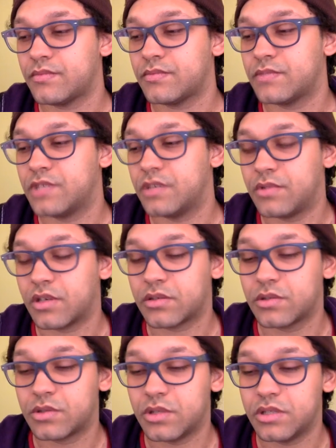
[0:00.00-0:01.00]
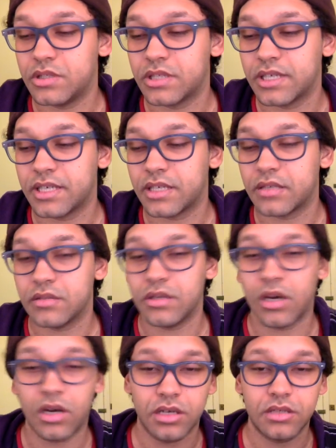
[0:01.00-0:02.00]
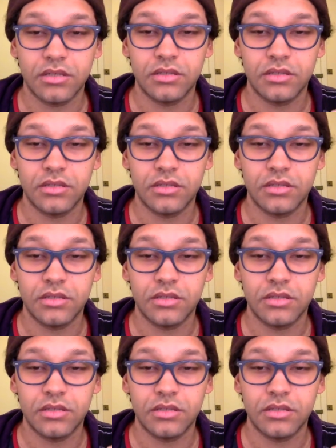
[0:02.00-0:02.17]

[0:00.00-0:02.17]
yeah, Doctor Strange is like, dog.